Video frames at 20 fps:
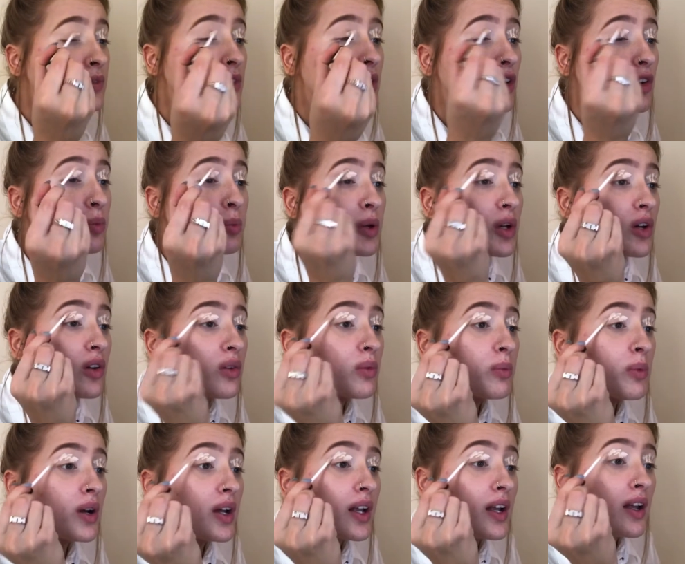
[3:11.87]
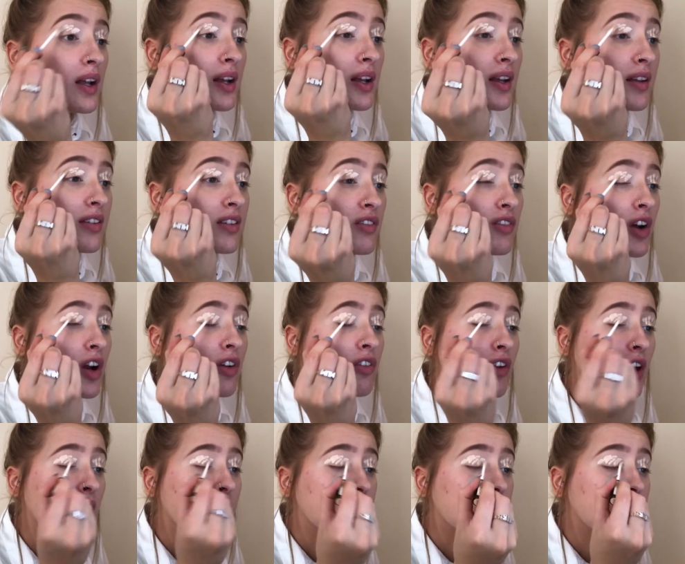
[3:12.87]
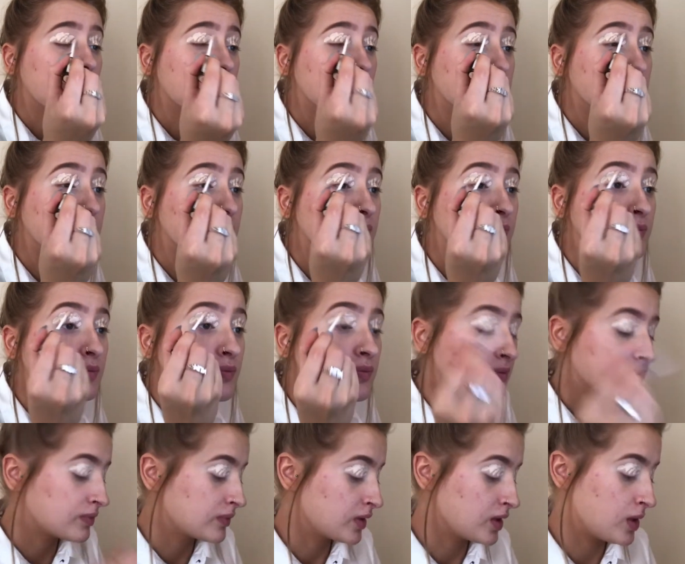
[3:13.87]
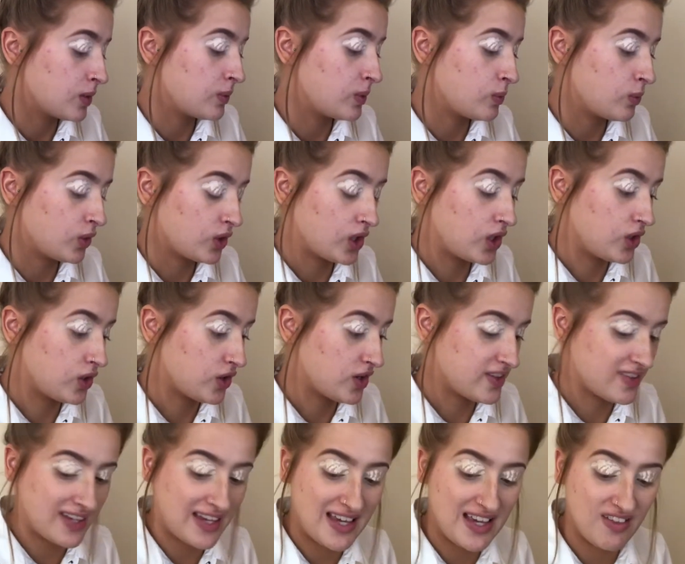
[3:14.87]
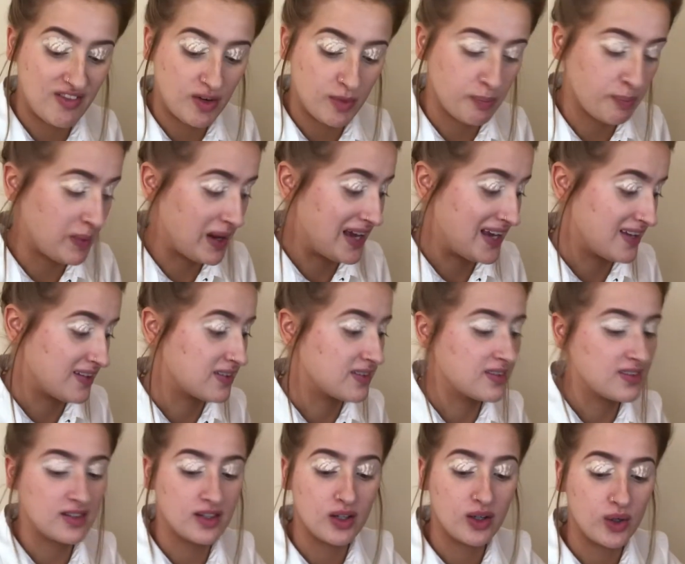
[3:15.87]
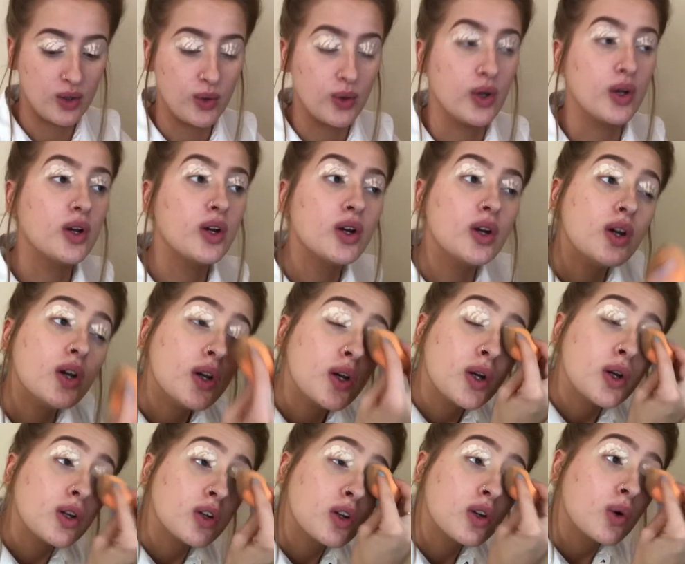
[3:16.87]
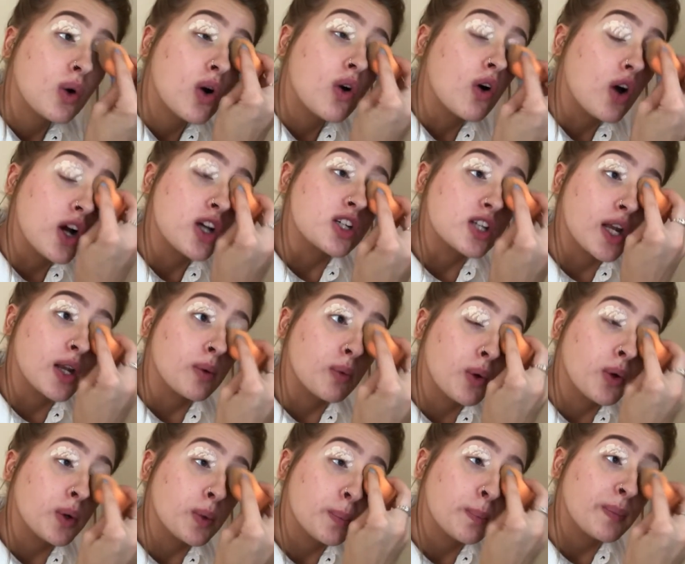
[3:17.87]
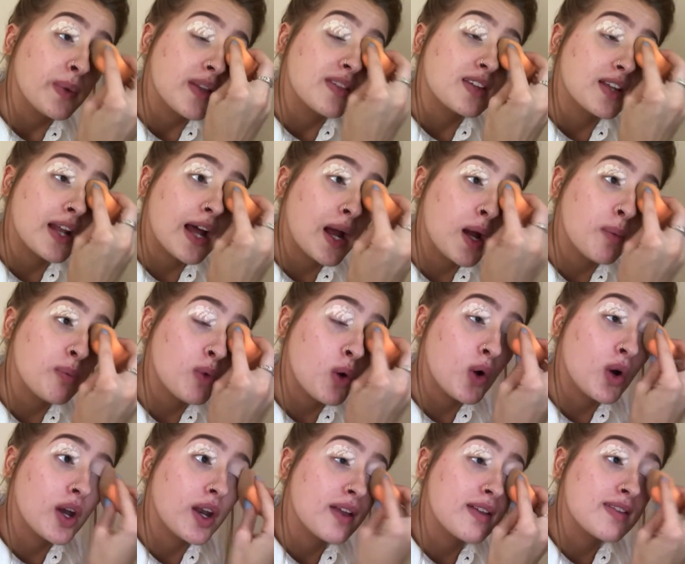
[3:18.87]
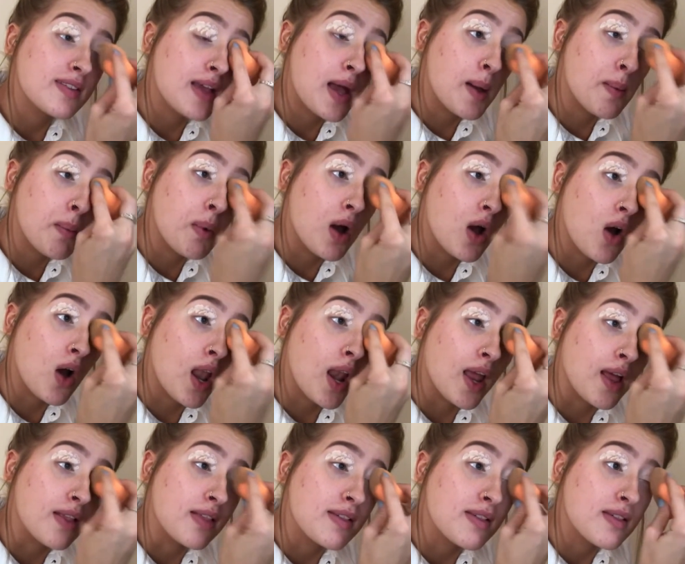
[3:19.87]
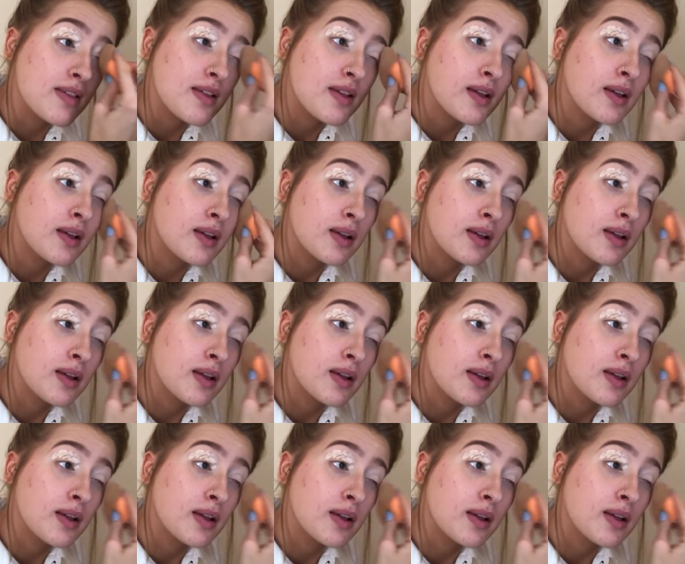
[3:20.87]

That's because my lids are very red. We want a nice even base to do our eyeshadow on. And today I'm not going to set my eyelids.